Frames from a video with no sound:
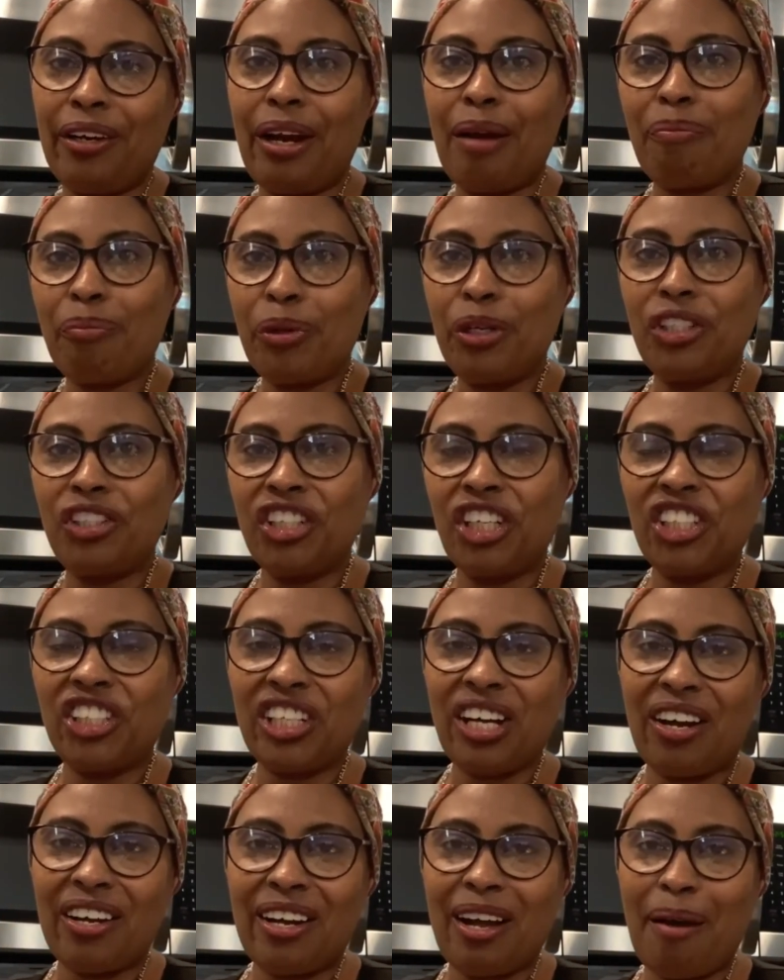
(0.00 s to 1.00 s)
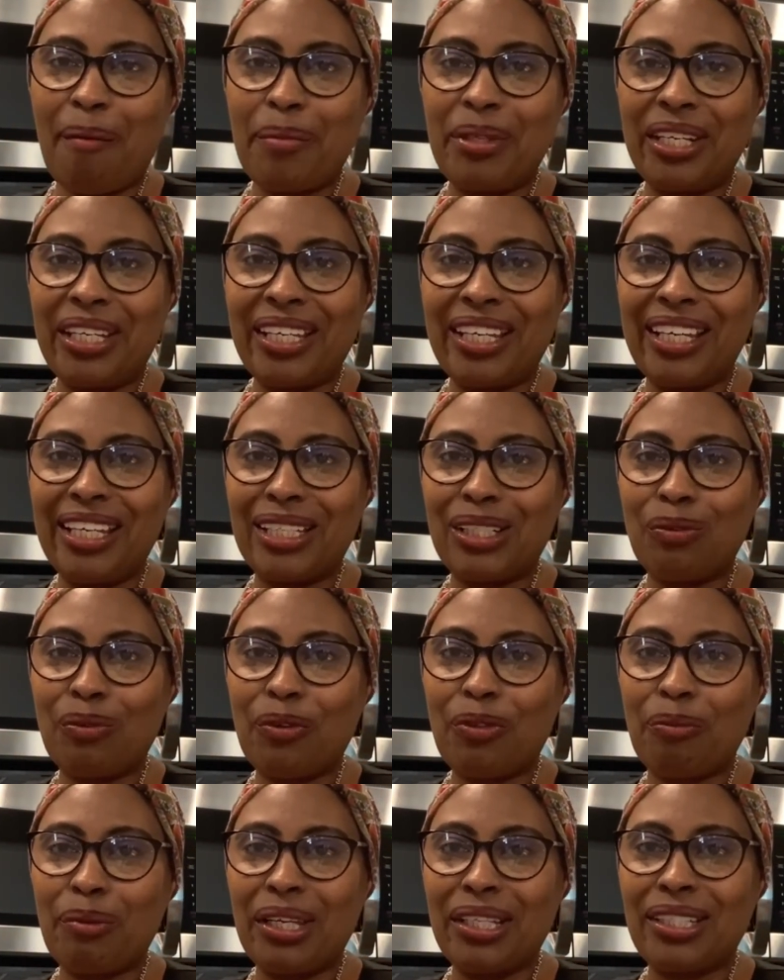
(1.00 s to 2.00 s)
I appreciate y'all coming to the kitchen
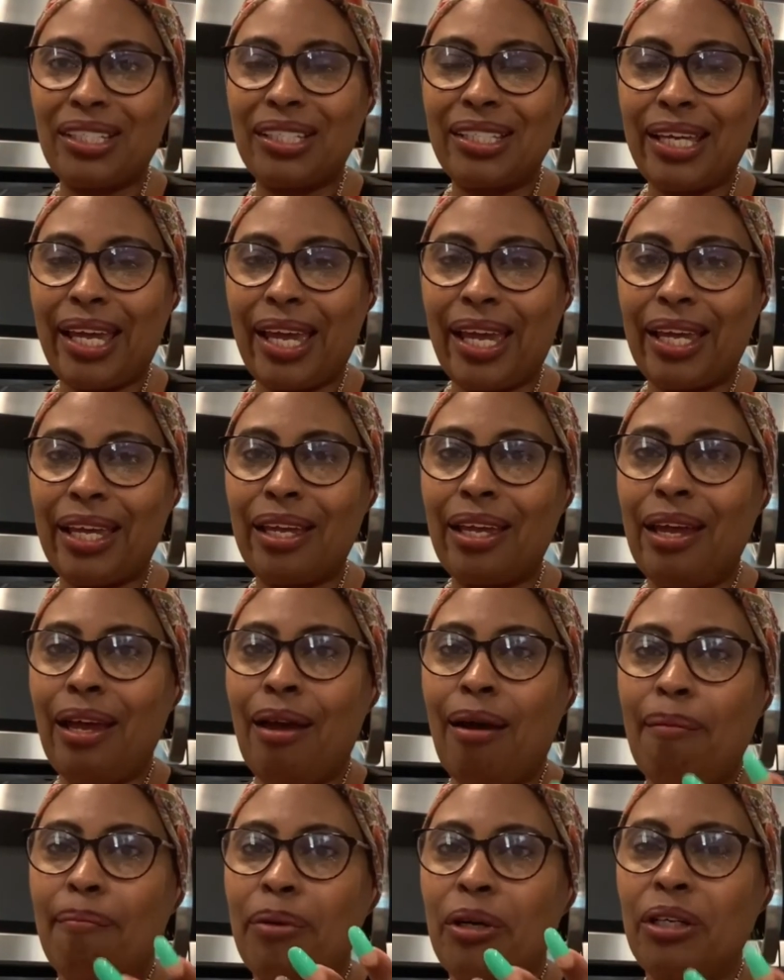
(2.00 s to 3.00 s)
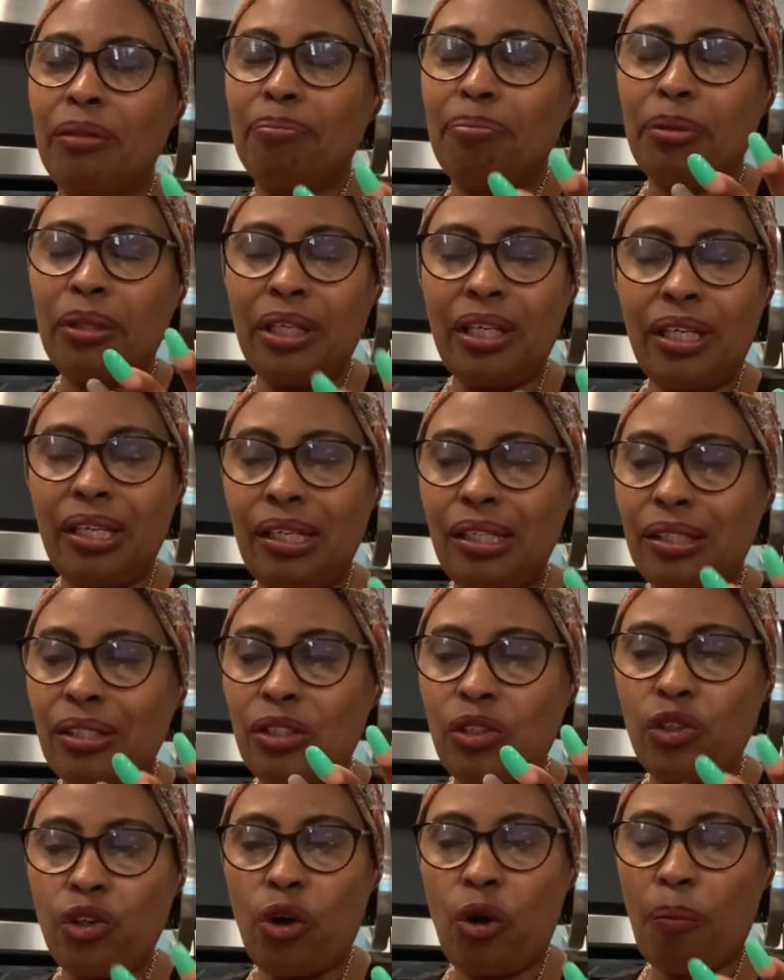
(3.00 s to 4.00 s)
with me today, but please,
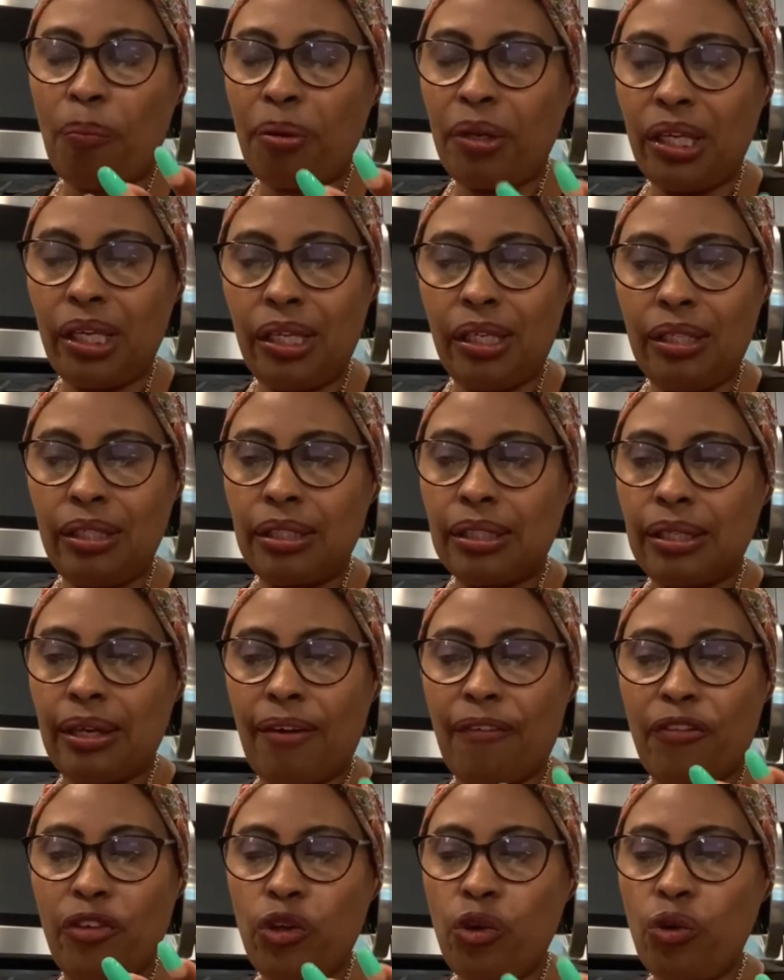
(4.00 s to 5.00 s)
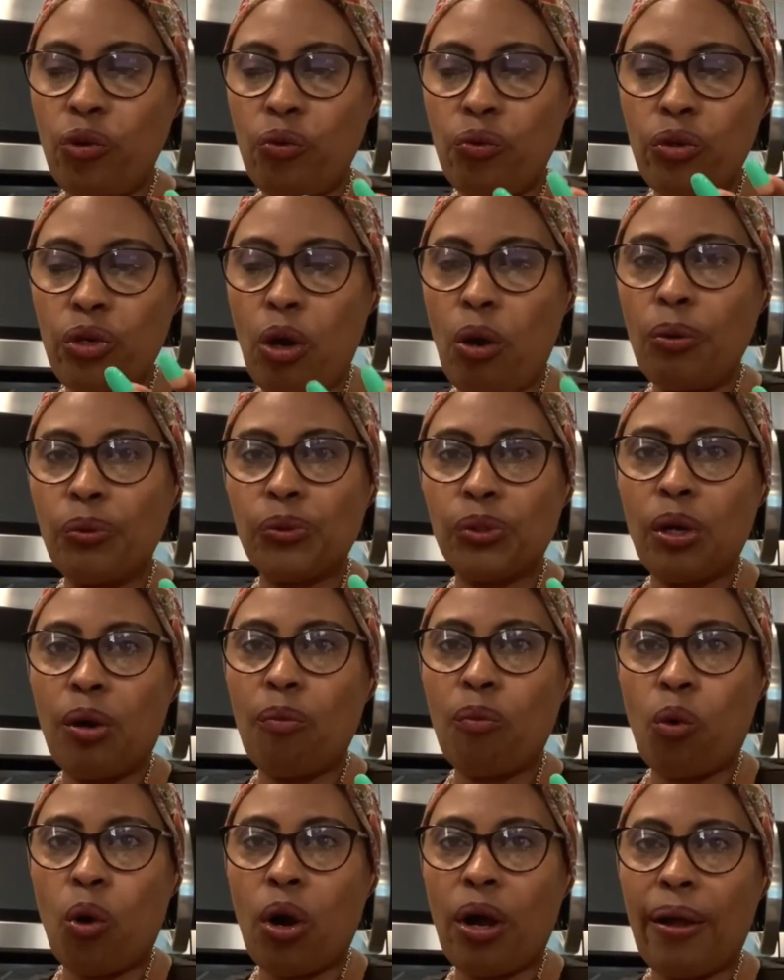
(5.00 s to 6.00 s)
you know, please, if you know
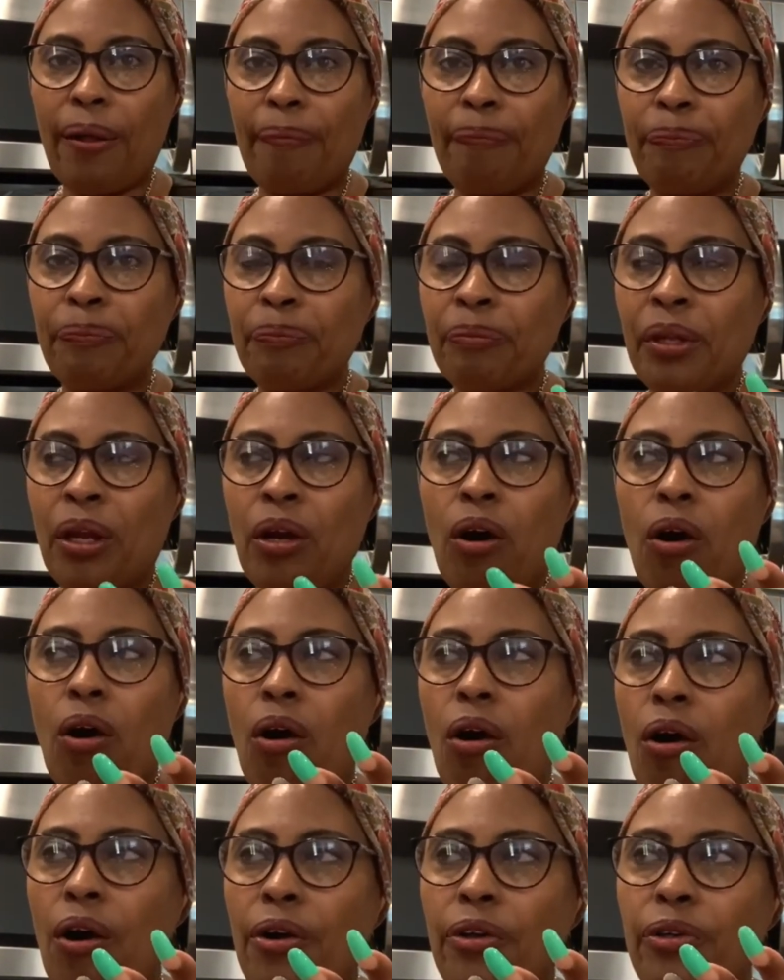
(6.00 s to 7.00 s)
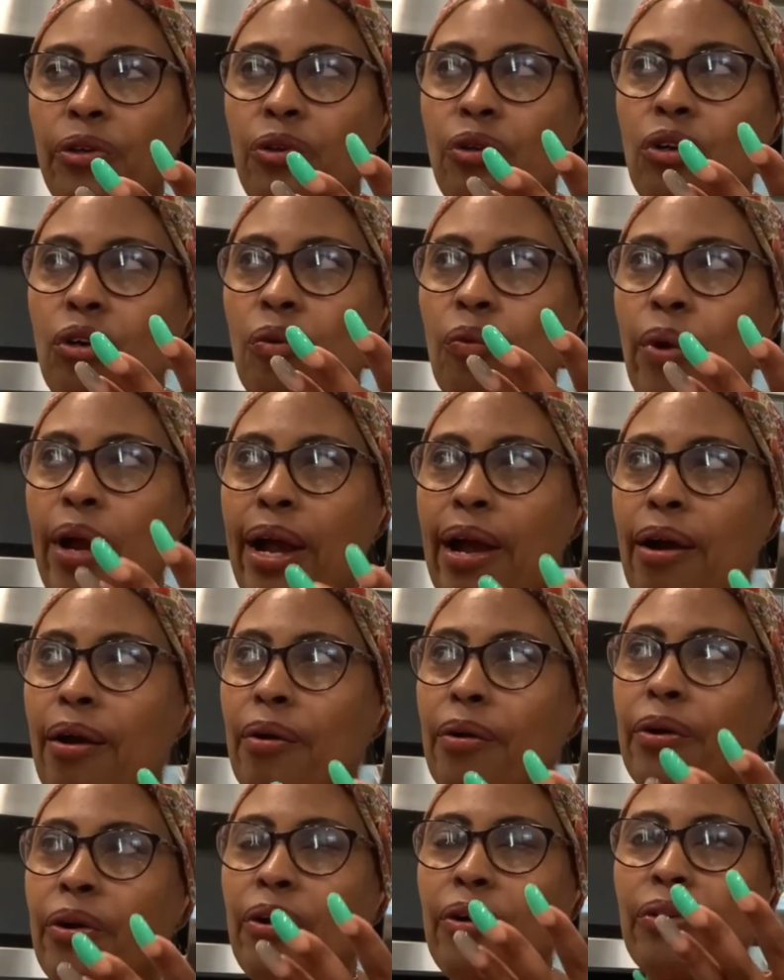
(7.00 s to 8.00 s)
someone are you
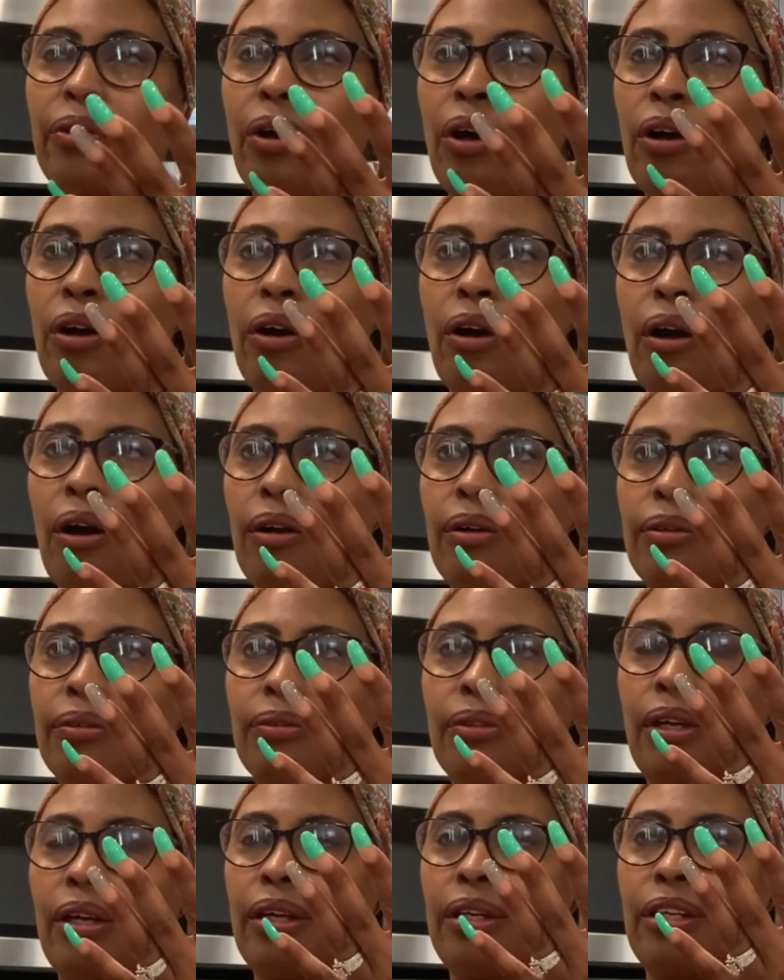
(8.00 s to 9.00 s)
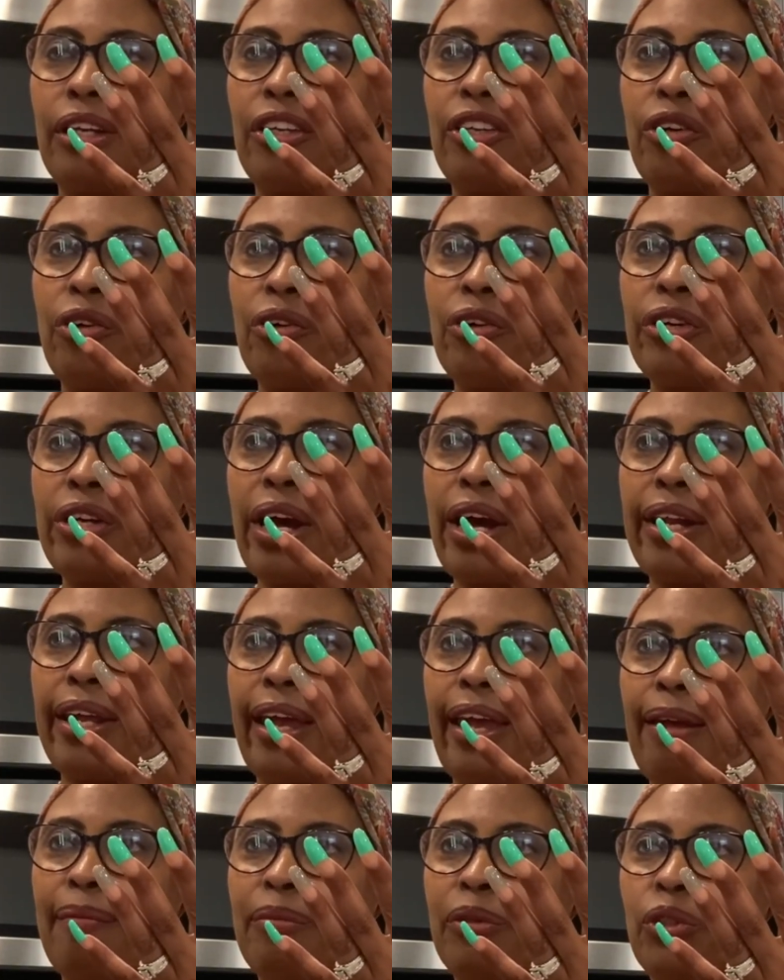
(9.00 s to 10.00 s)
around or, or, or and you're not
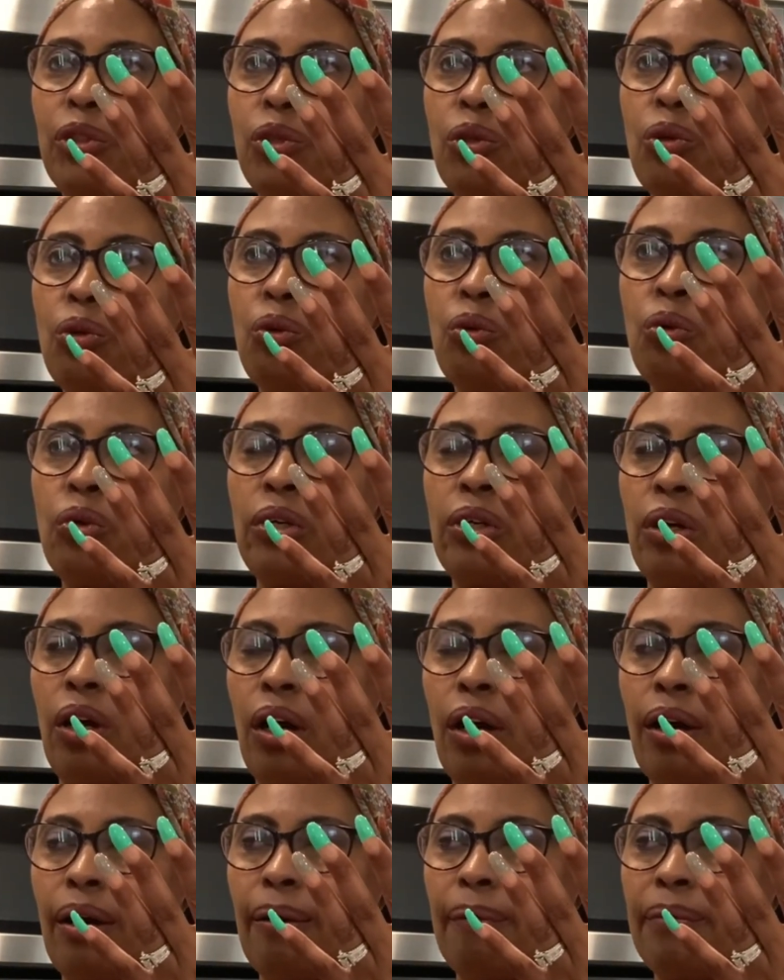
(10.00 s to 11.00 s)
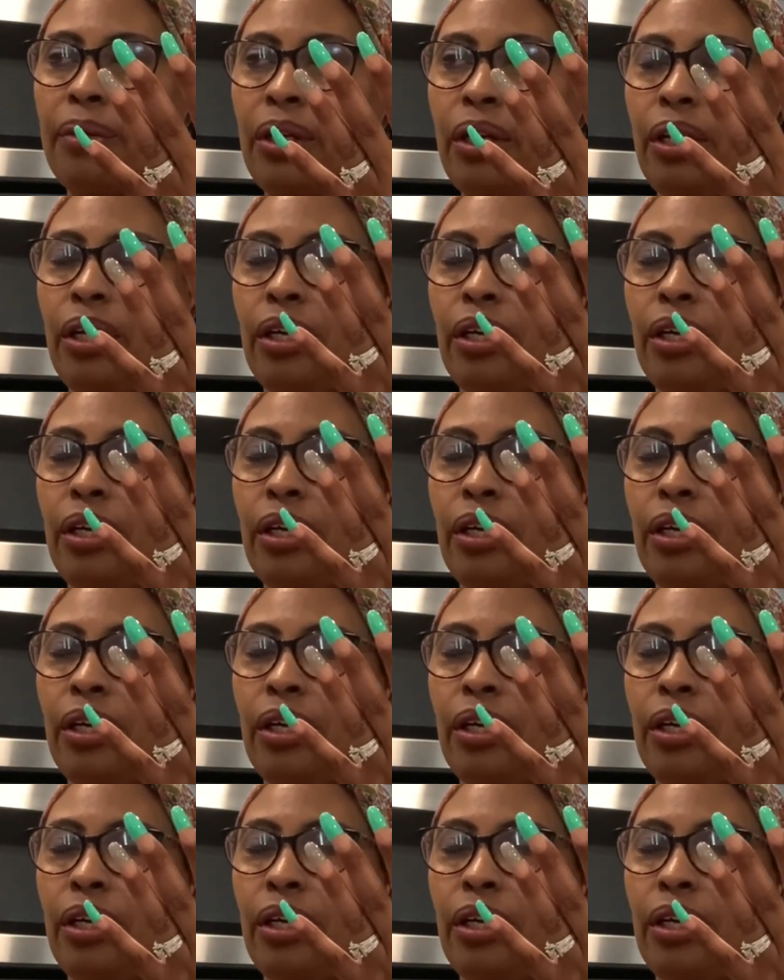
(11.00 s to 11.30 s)
able to um,